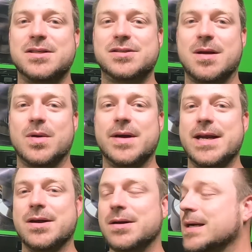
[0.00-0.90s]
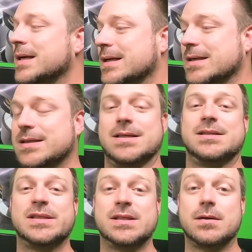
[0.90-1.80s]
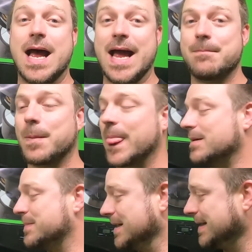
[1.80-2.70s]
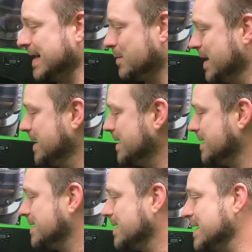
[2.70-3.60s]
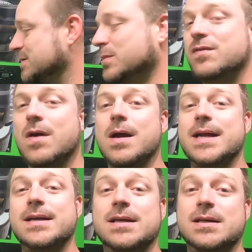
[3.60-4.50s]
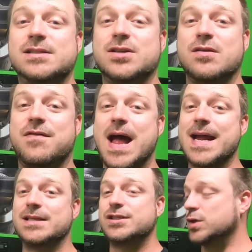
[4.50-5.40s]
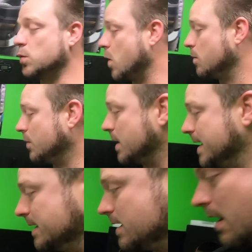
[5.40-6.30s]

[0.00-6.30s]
in the summer here. So it's a little hot. But anyway, let's move on. Certified 2 ohm run